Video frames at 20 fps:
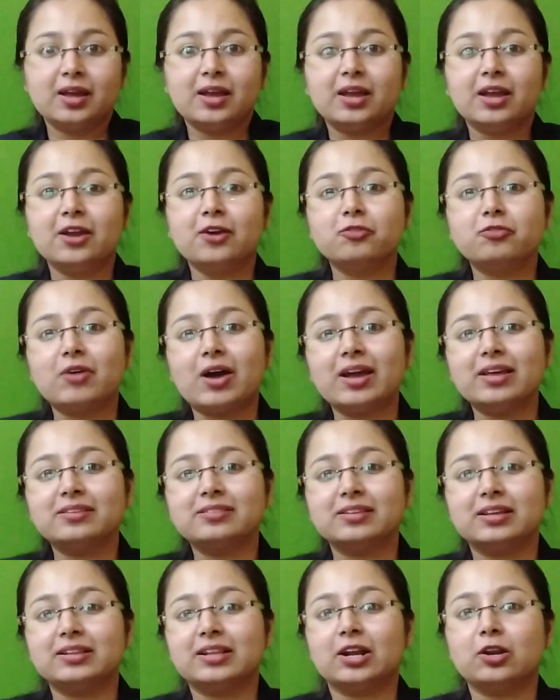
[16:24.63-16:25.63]
If I
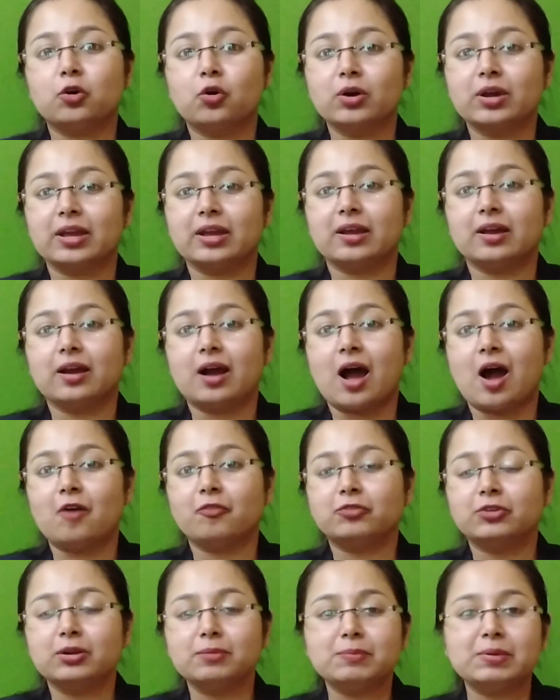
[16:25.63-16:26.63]
say that okay,
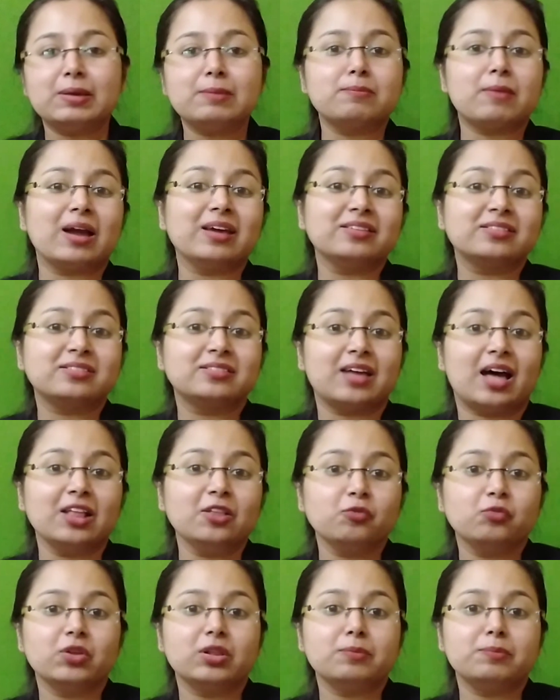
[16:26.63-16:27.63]
after me my
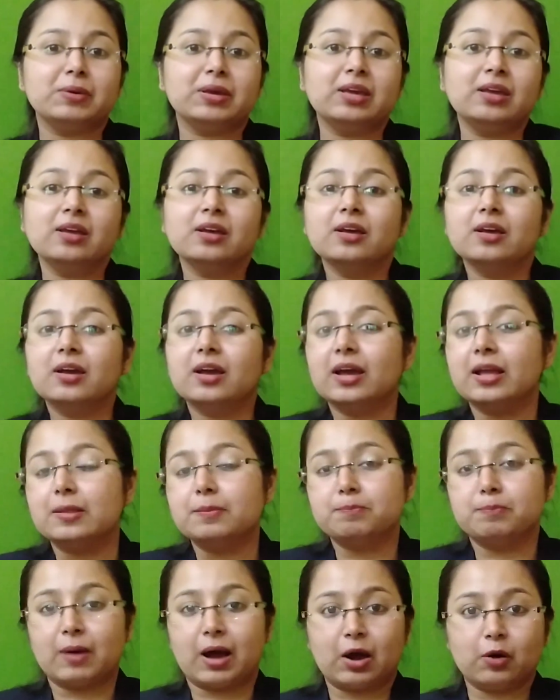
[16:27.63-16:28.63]
son will be in
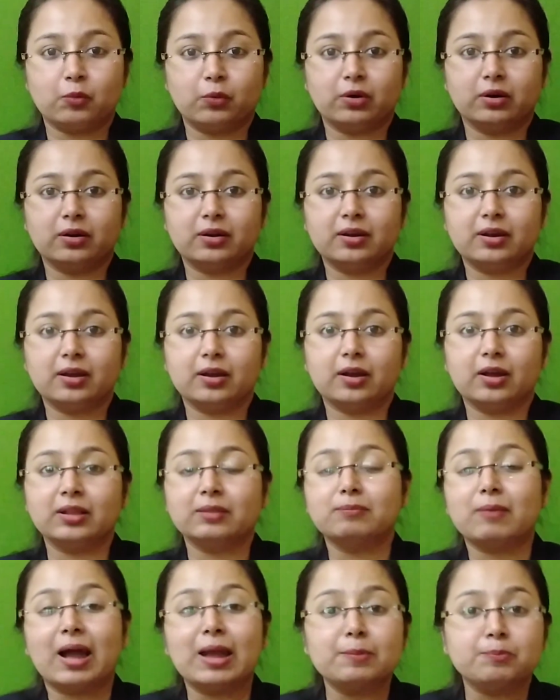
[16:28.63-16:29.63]
power, in
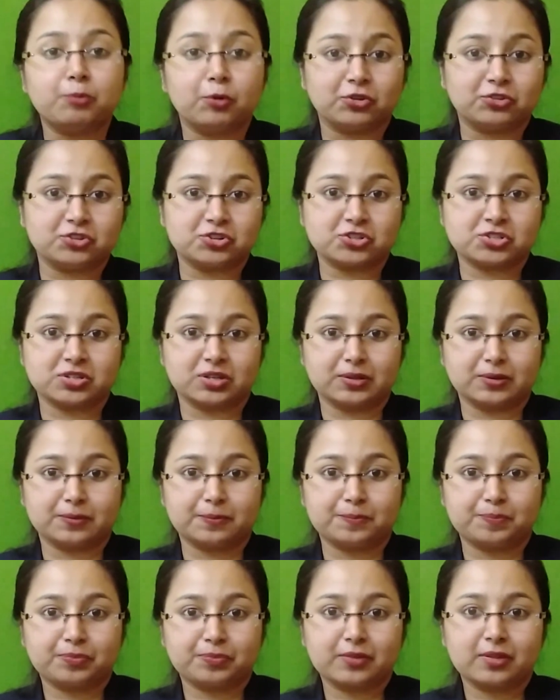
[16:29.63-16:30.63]
my position,
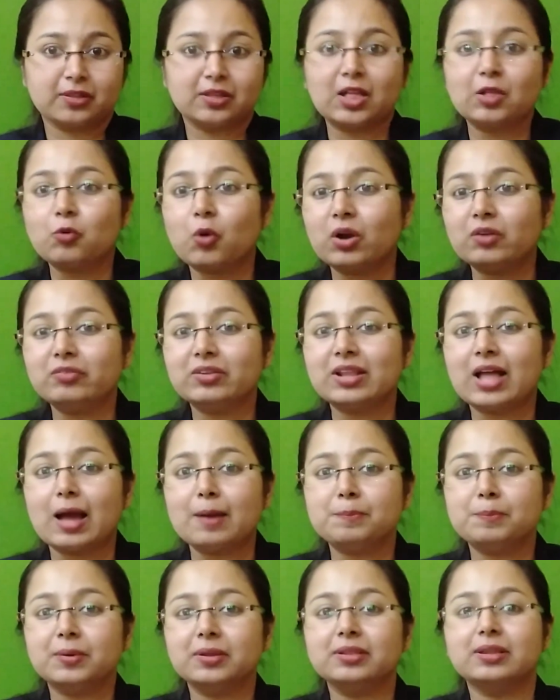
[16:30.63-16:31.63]
then what will
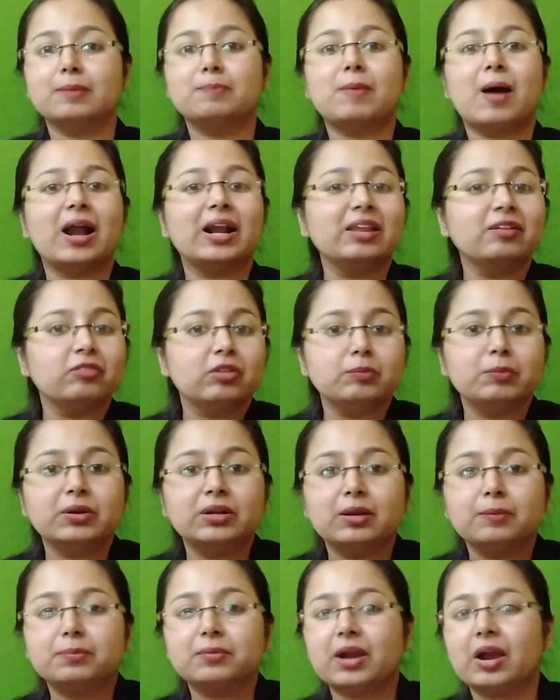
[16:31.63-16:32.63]
happen? The party will be
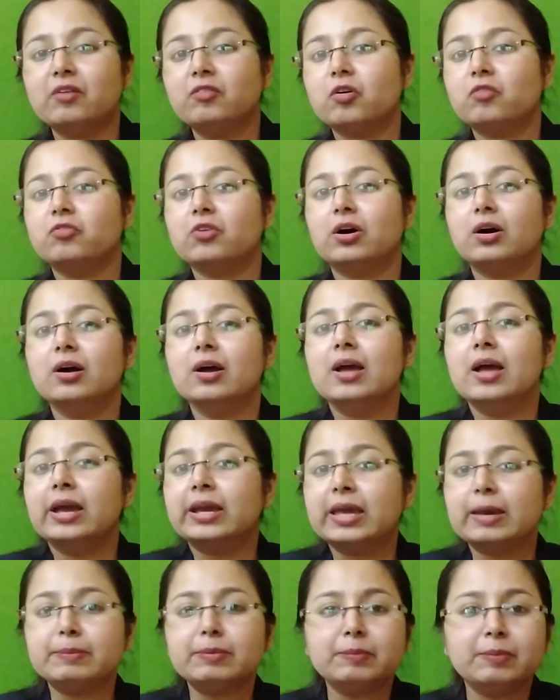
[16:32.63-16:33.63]
deprived of a
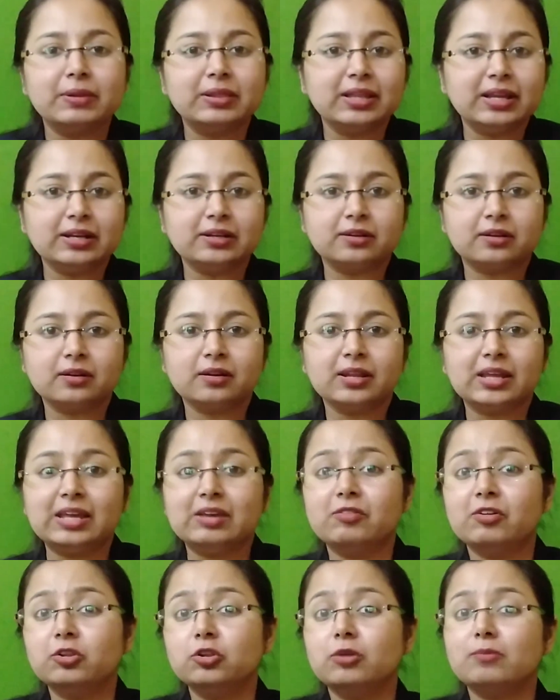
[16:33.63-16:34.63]
capable leader.
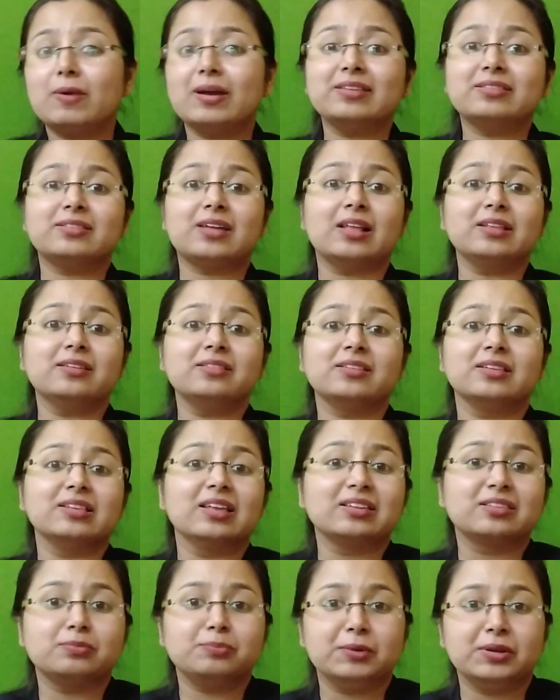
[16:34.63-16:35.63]
Even though my son is
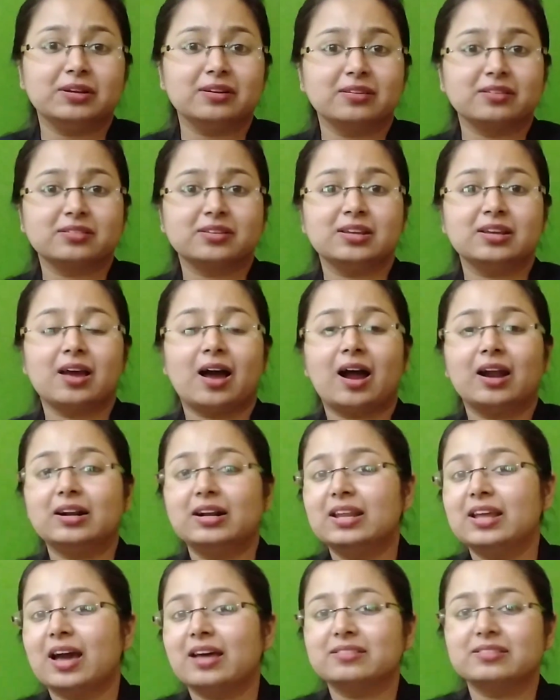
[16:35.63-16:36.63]
inexperienced, he
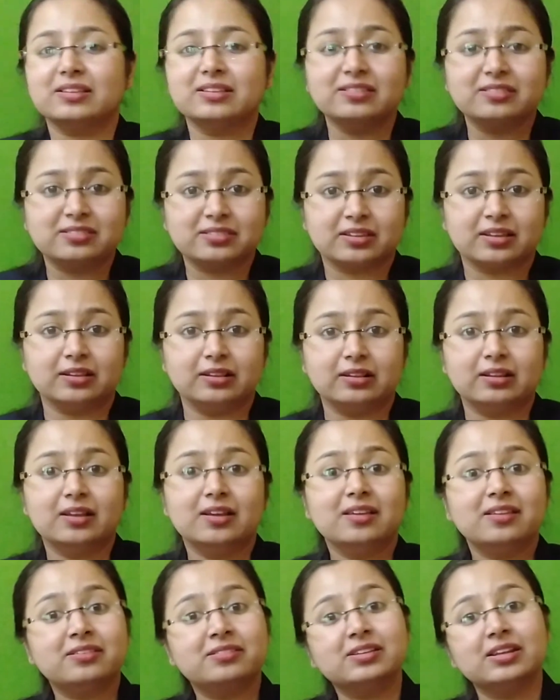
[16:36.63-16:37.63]
hardly has any skill,
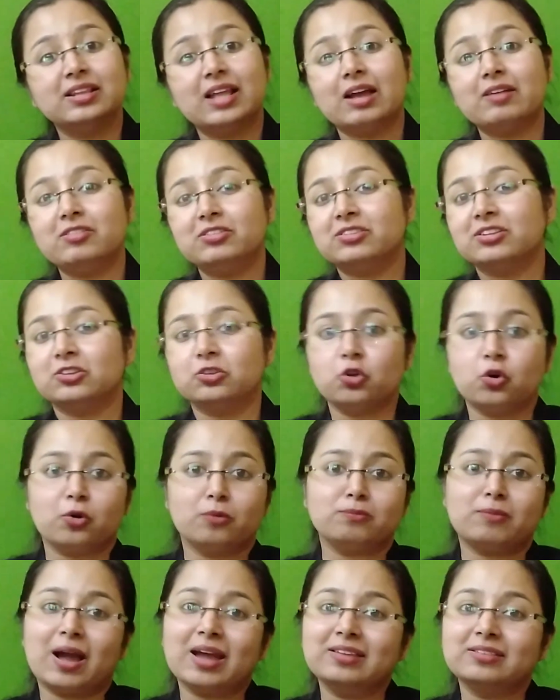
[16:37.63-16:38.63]
still I will say no,
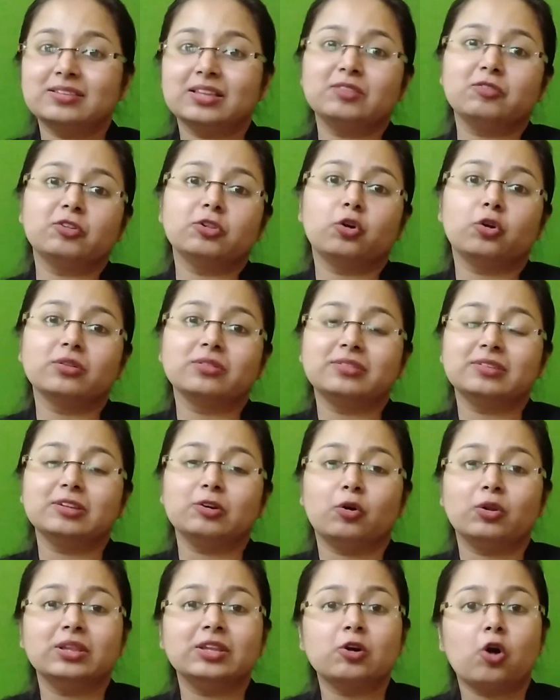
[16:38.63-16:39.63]
my son will also
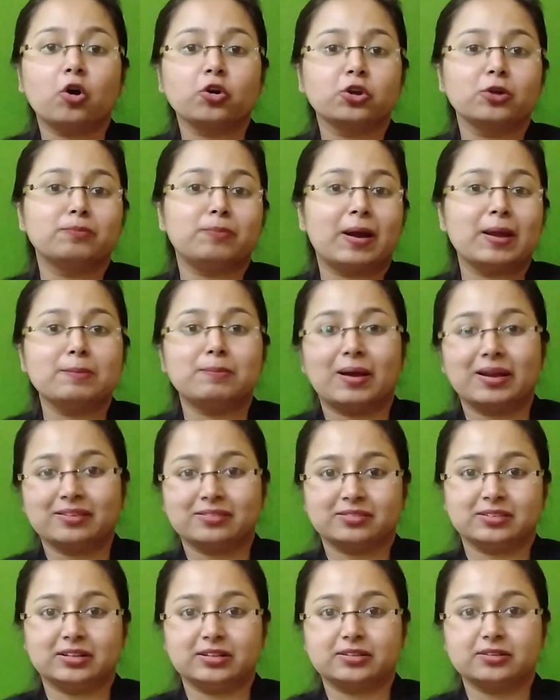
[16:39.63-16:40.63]
only occupy my
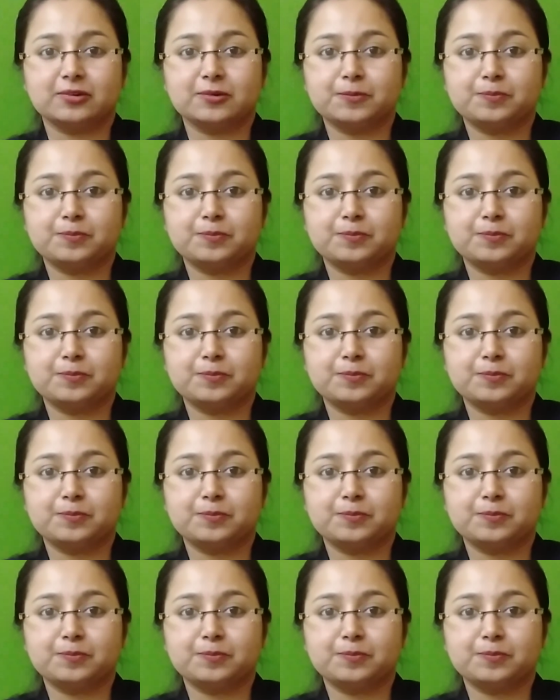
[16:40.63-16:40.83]
seat.